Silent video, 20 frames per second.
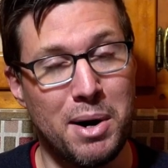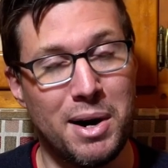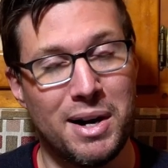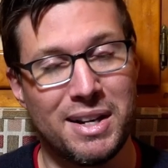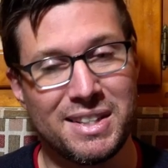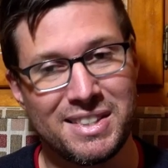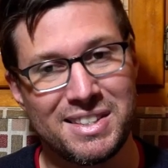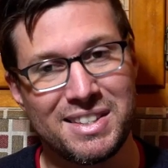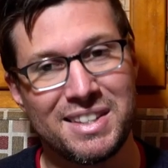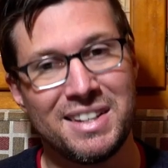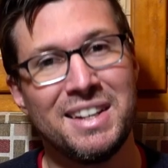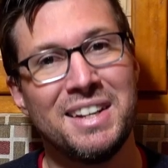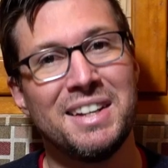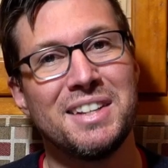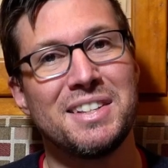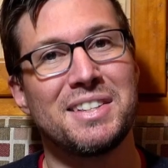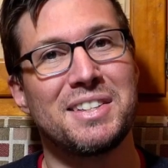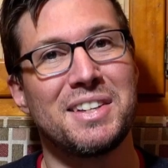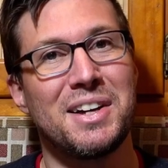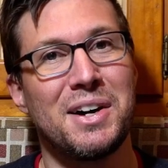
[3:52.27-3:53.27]
bronze.
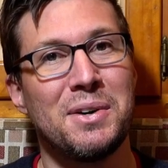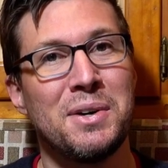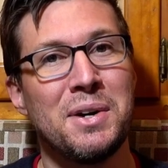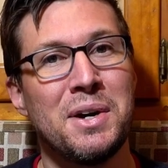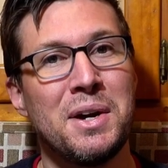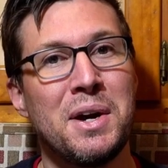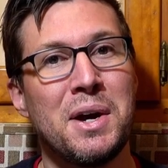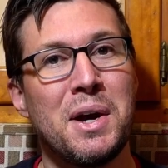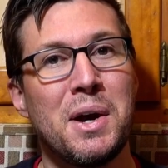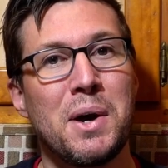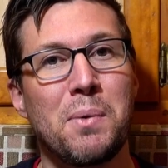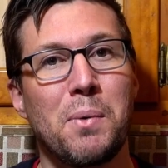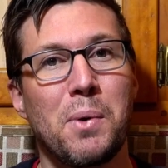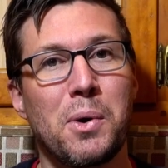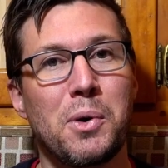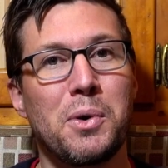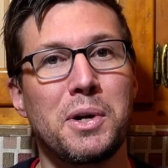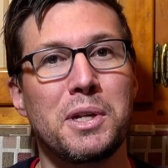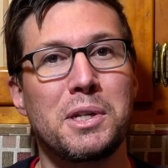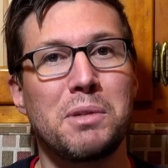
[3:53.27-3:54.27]
So
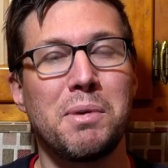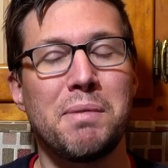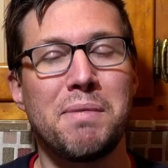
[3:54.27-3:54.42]
we're going